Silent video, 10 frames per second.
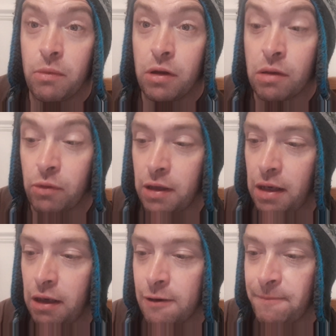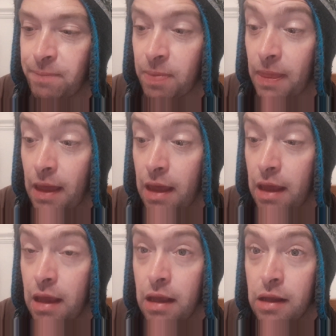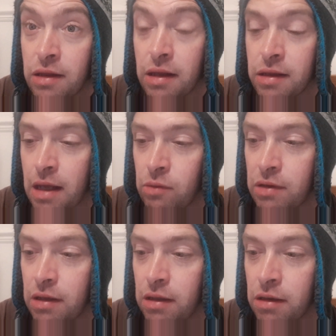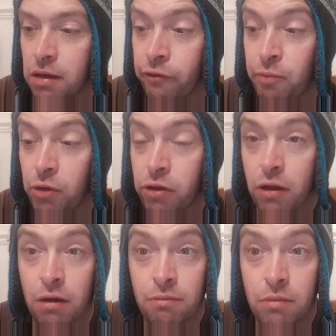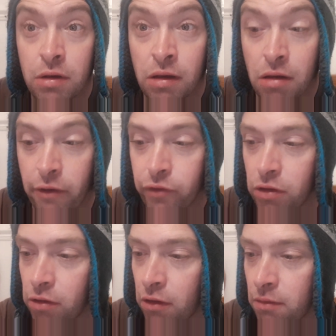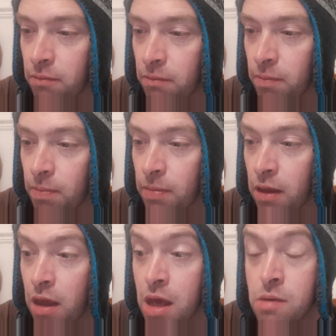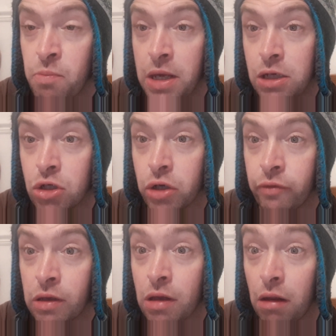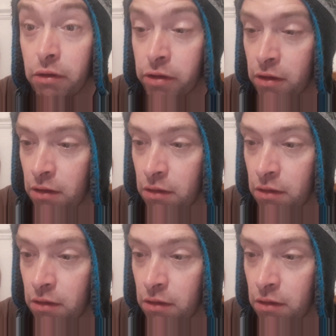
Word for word: So what do you need? 6 ounces of butter, softened, pinch of salt,